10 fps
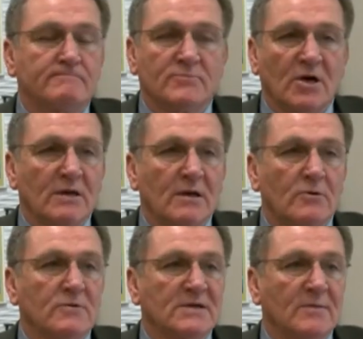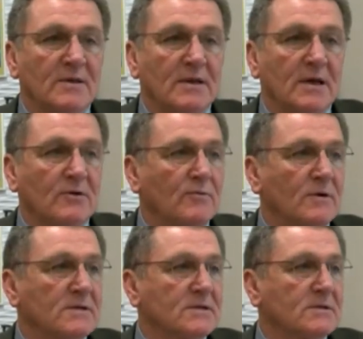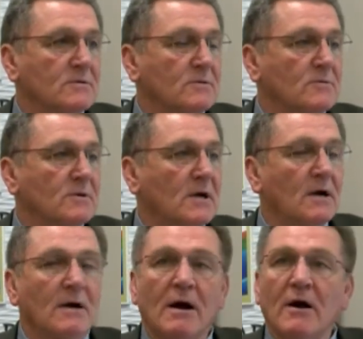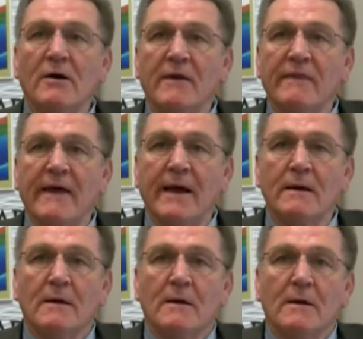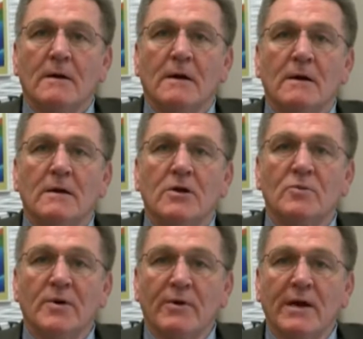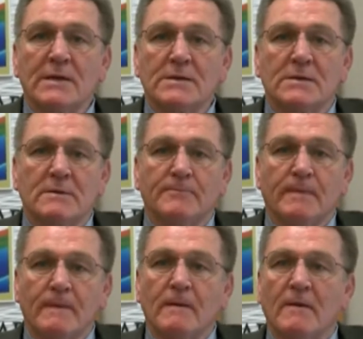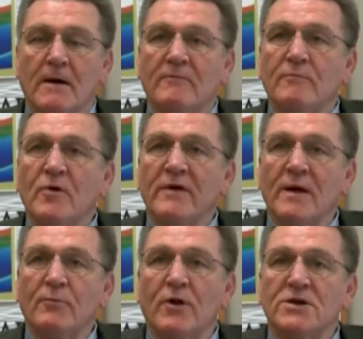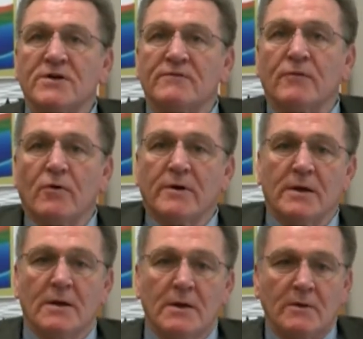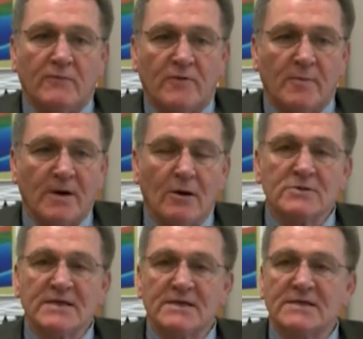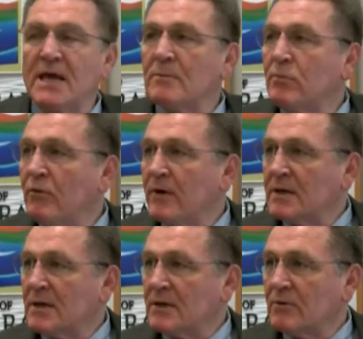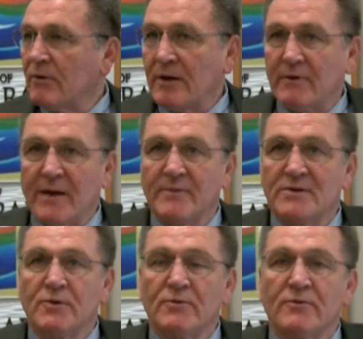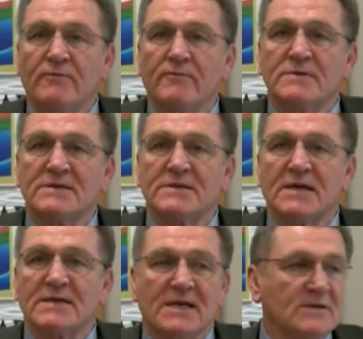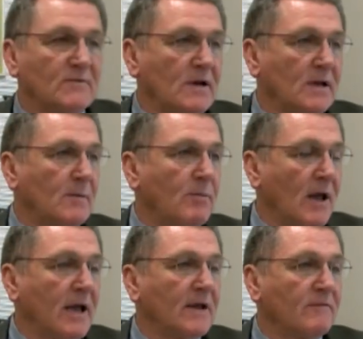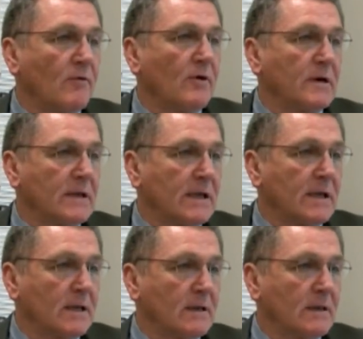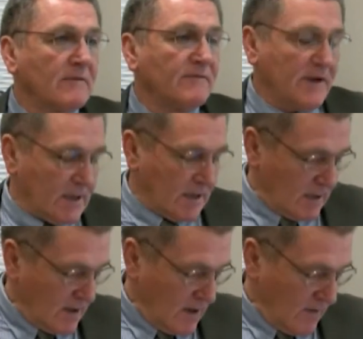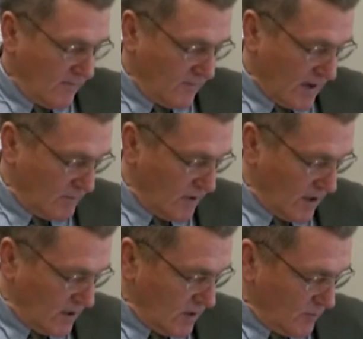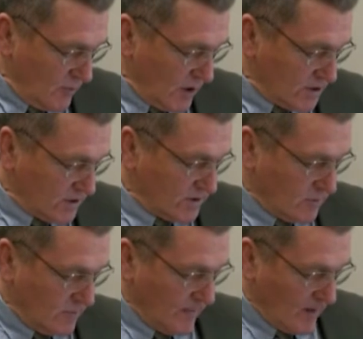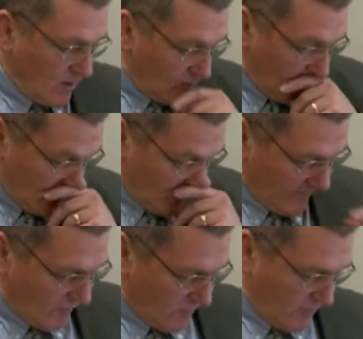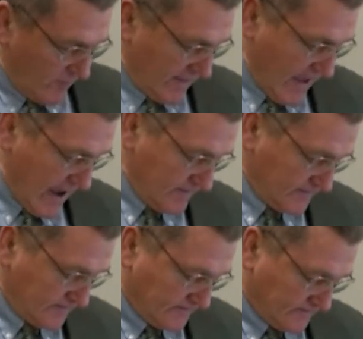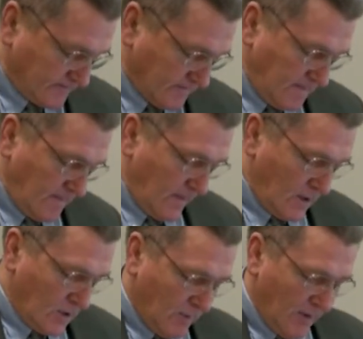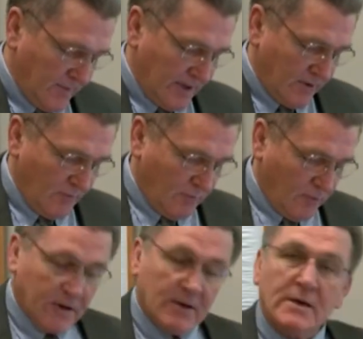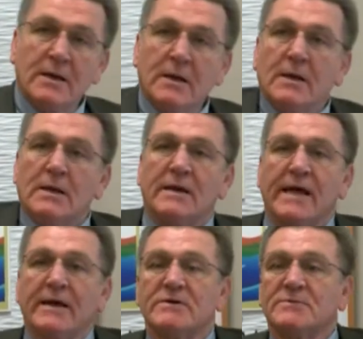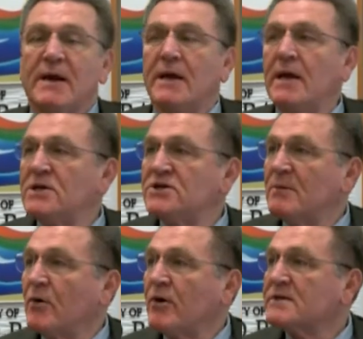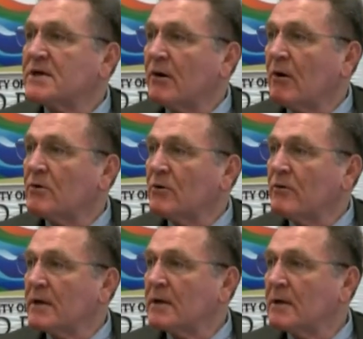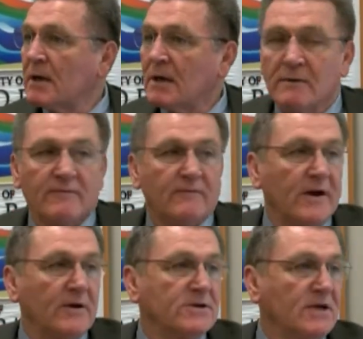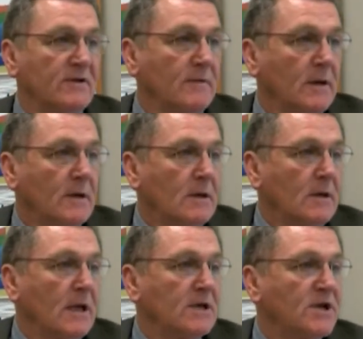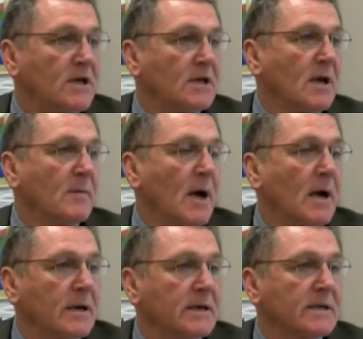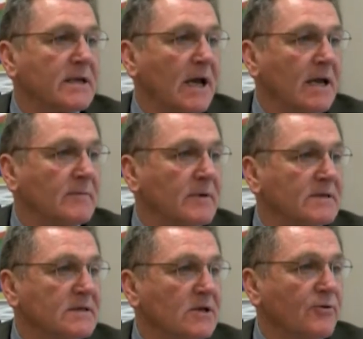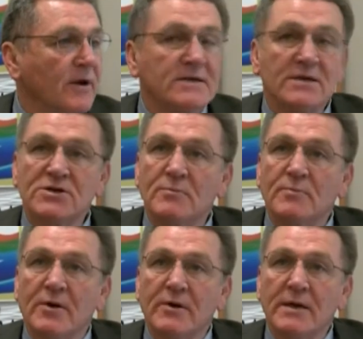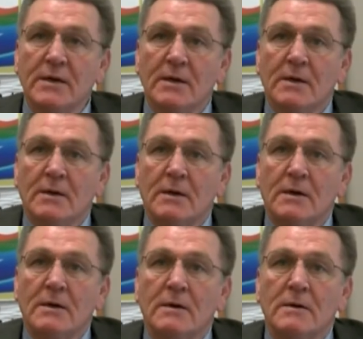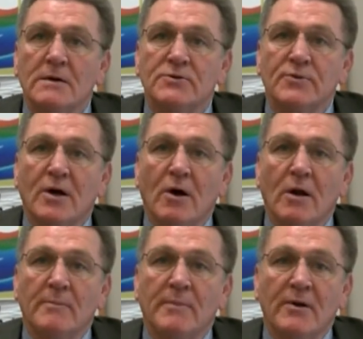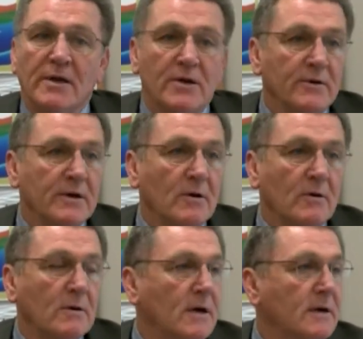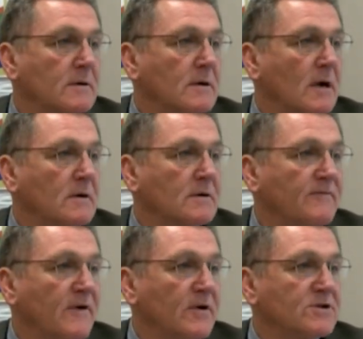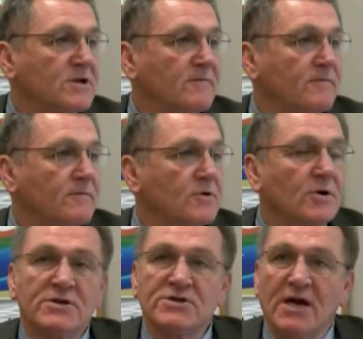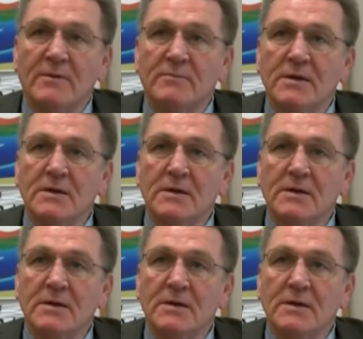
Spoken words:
trying to think who some of the other ones are on that, human rights, of moving a project forward from a housing standpoint in Grand Rapids. We were successful in applying for and getting the funding for that Beacon Hill project, so we're moving forward with that. Department head report tonight was by A.J. Morris, our outgoing fire chief. A.J. had come on at a time as a transition period. As you recall, about a year ago, our fire chief took a job